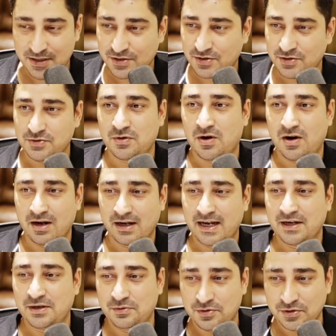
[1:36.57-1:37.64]
So you all
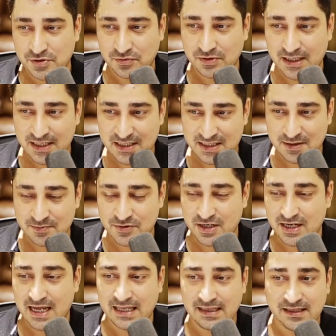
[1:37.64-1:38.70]
can go through that
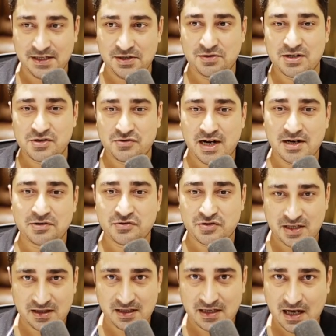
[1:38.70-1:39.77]
description and then you can try to
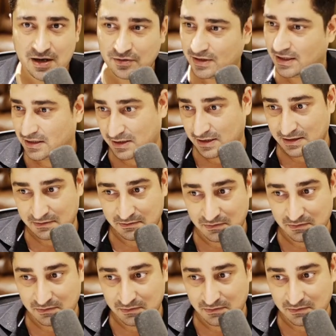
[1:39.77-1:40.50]
check that out that uh,